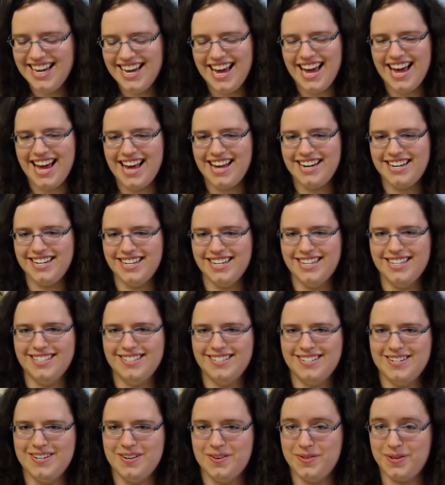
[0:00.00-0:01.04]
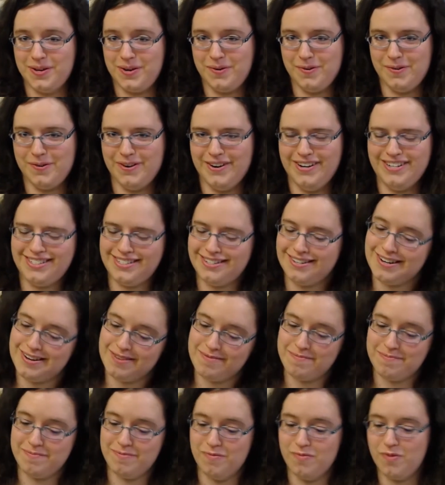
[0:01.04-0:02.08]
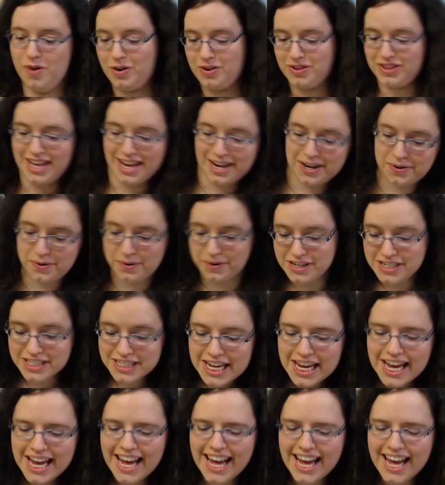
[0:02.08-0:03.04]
the chorus, and he worked that chorus.